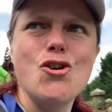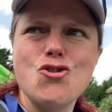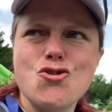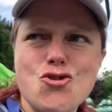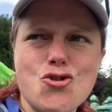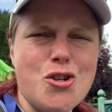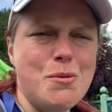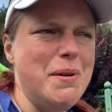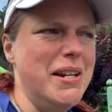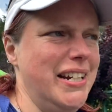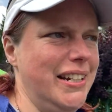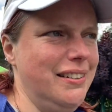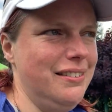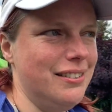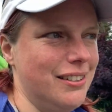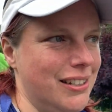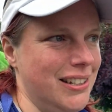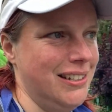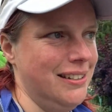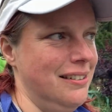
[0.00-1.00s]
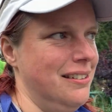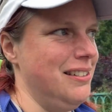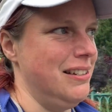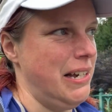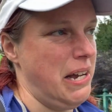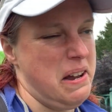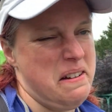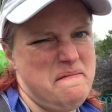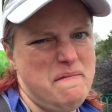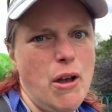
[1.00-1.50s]
Trimmings?
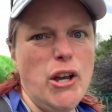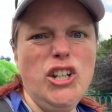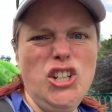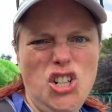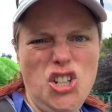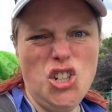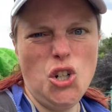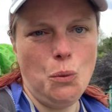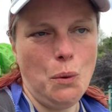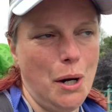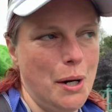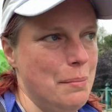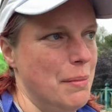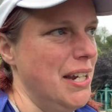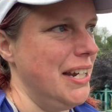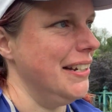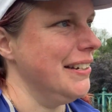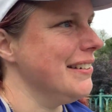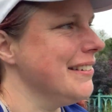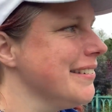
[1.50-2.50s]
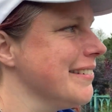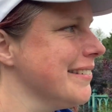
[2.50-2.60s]
you know what I mean.